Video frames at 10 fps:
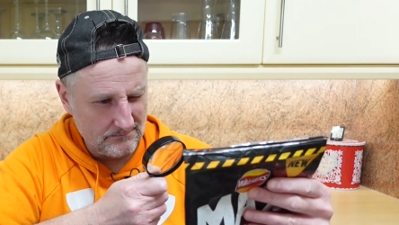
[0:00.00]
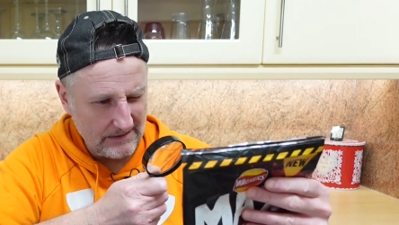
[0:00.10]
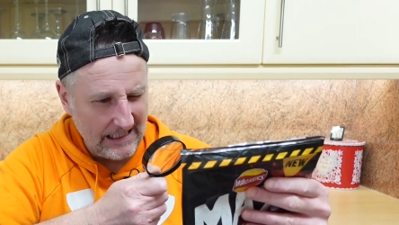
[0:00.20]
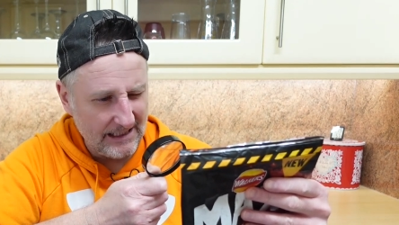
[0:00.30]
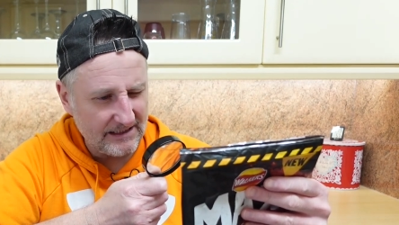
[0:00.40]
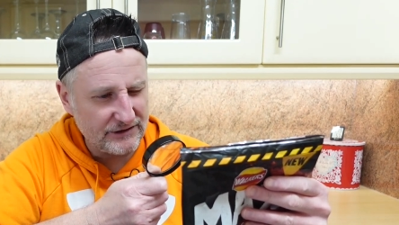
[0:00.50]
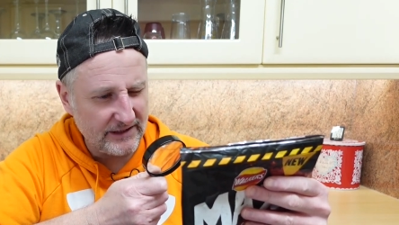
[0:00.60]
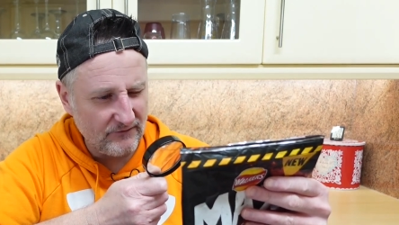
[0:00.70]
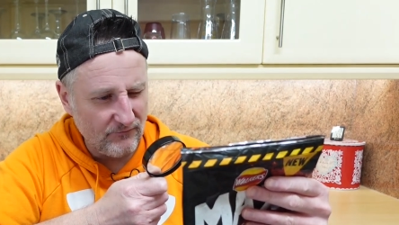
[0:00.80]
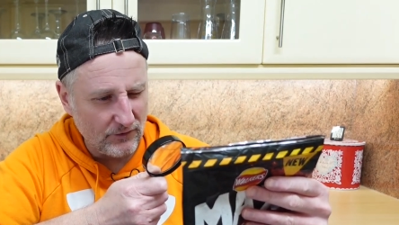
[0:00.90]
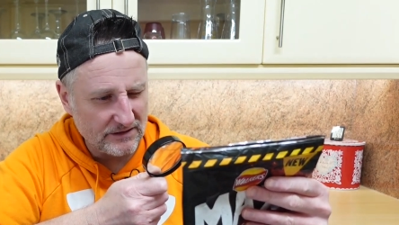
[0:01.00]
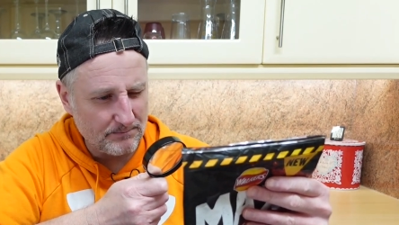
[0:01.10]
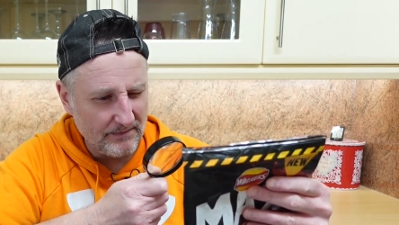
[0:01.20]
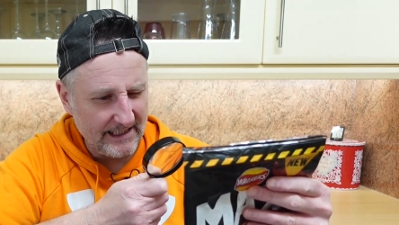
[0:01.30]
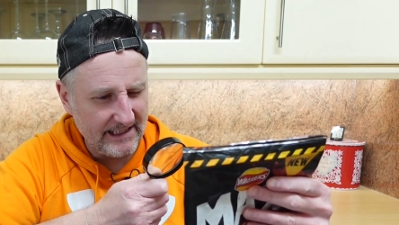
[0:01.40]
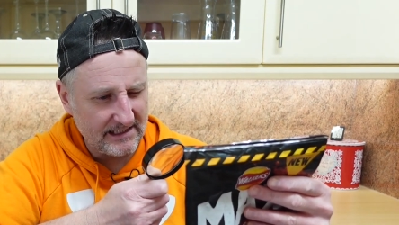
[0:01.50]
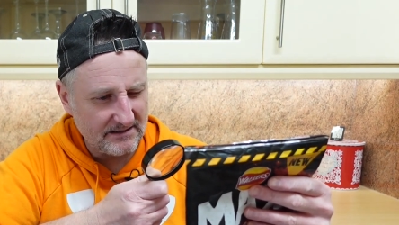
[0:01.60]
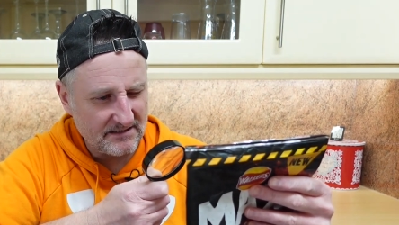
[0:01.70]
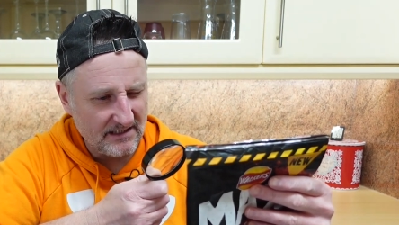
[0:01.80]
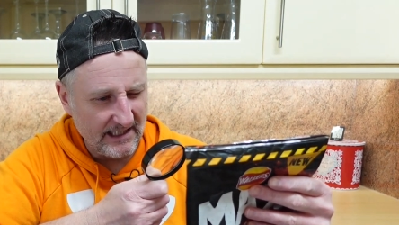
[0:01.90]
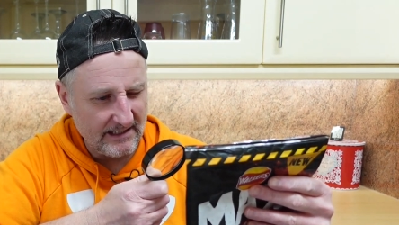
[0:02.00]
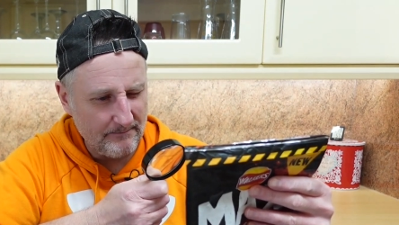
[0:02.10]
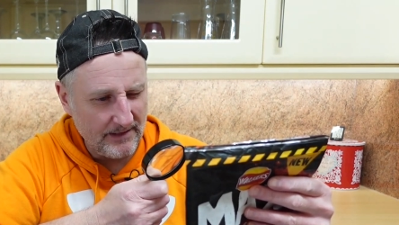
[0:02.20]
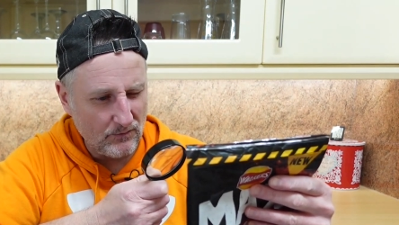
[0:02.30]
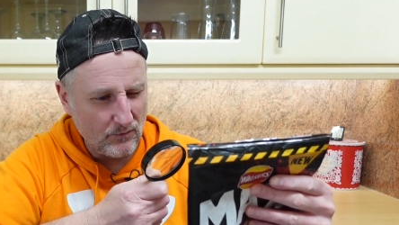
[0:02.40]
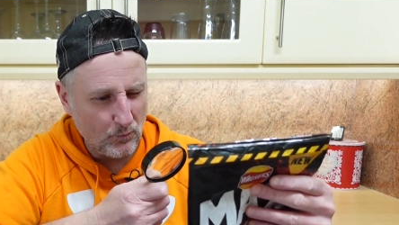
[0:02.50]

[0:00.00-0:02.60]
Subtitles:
Allergy advice, may contain milk,